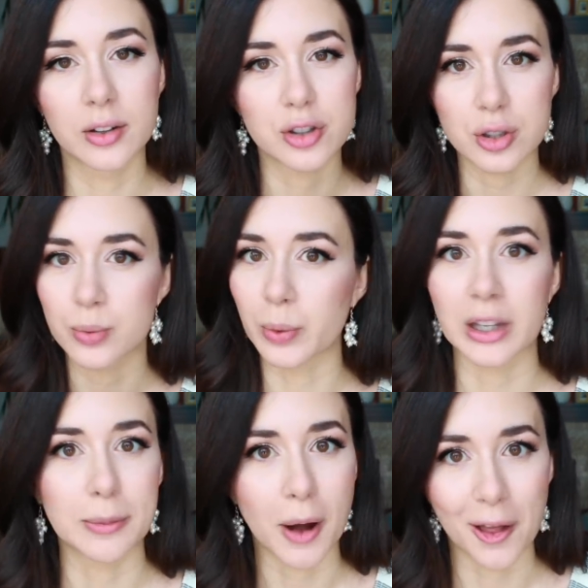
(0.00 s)
just
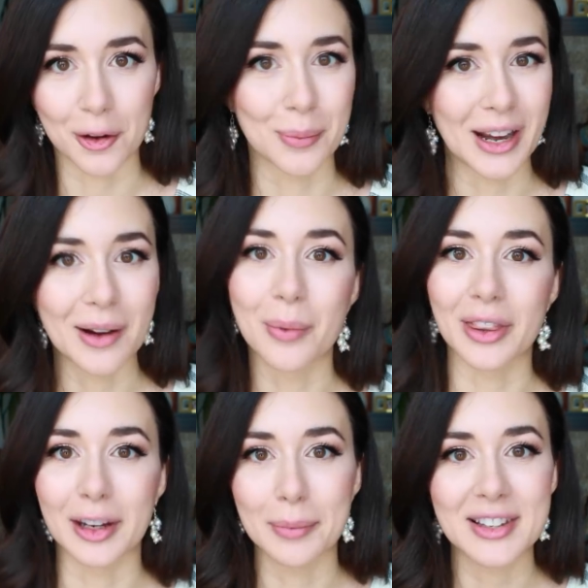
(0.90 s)
really bother me
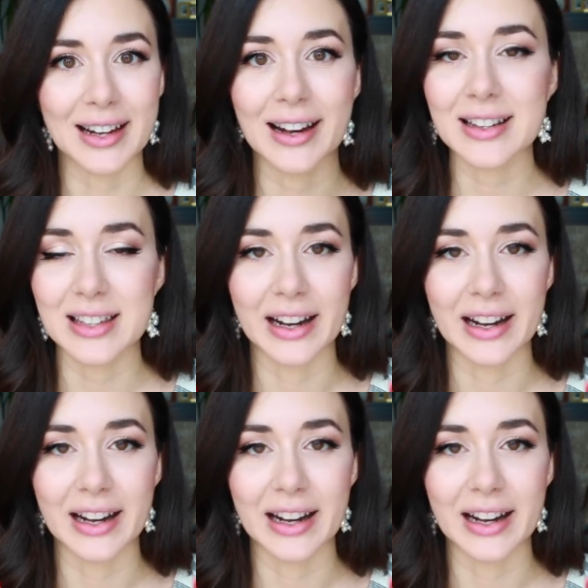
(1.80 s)
with lipsticks.